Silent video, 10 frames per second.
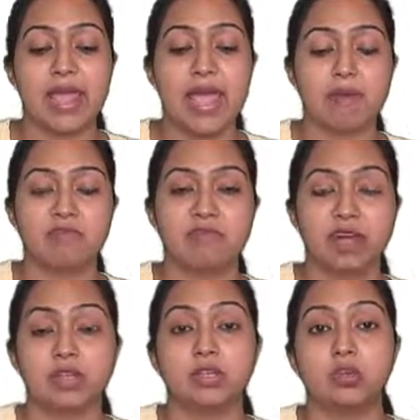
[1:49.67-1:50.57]

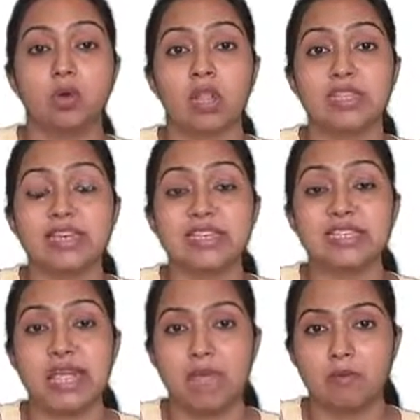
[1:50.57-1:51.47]
M1. You call that
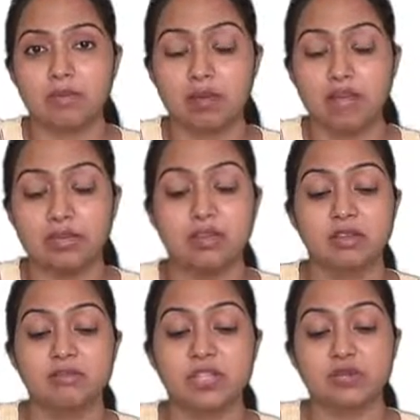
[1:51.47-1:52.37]
as M1,
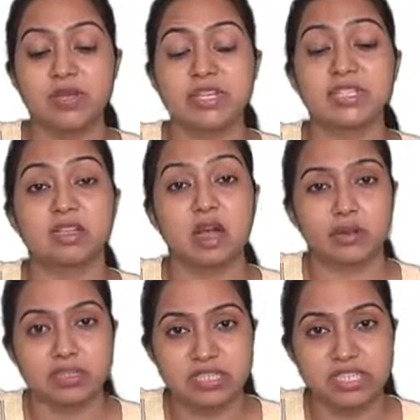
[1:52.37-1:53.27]
which means
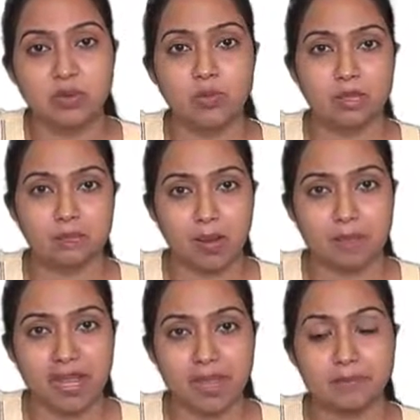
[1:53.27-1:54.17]
currency with the
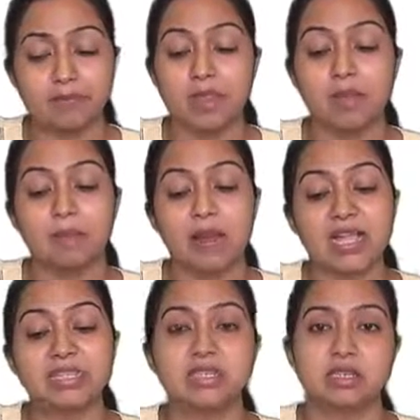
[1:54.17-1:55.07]
public
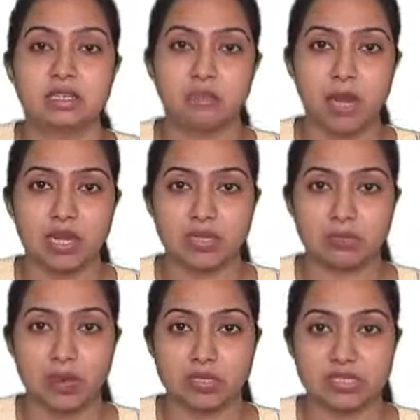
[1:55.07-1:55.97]
plus demand
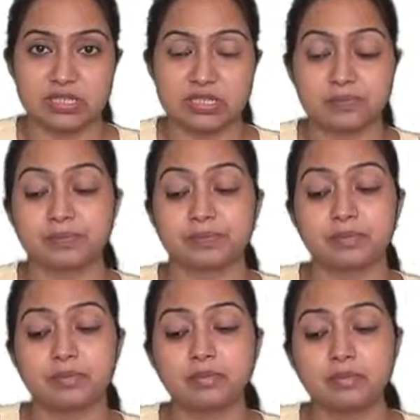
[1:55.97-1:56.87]
deposits.
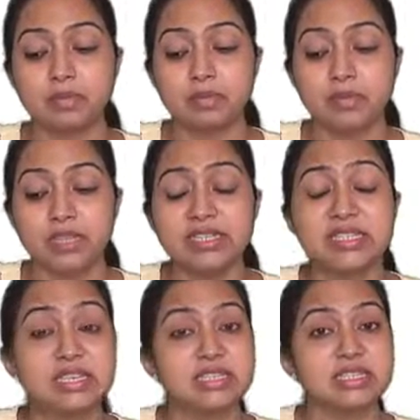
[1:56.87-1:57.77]

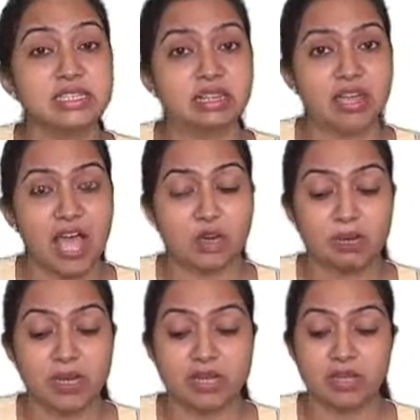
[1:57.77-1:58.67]
This is narrow
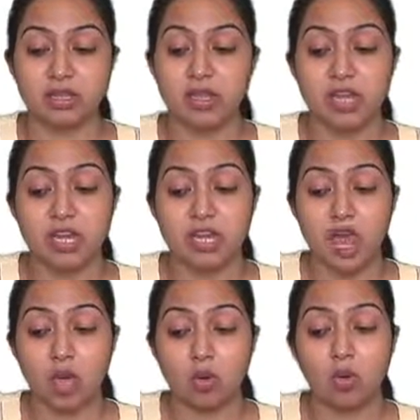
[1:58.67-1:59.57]
money.
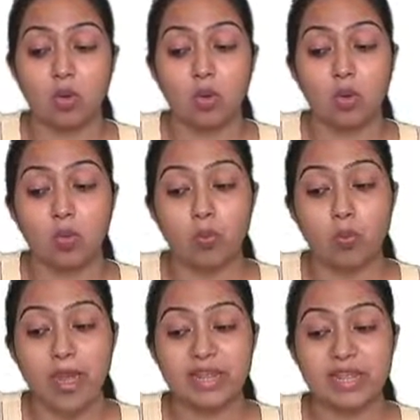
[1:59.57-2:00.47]
Now,
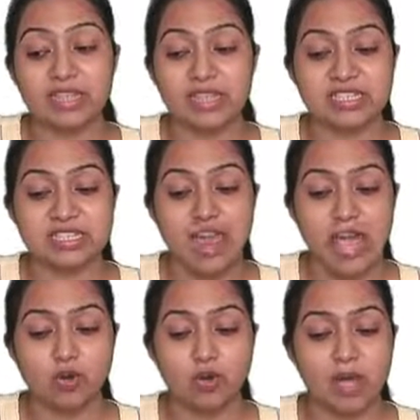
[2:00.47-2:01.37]
when in this
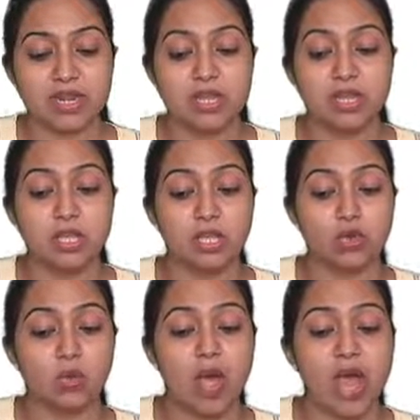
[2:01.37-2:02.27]
narrow money,
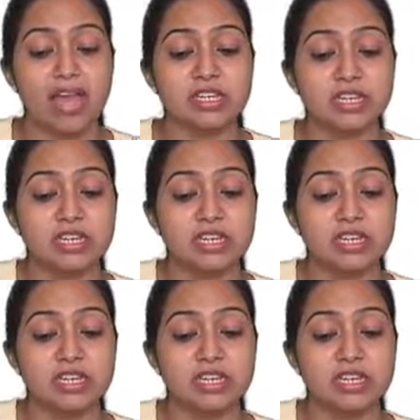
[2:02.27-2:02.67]
you add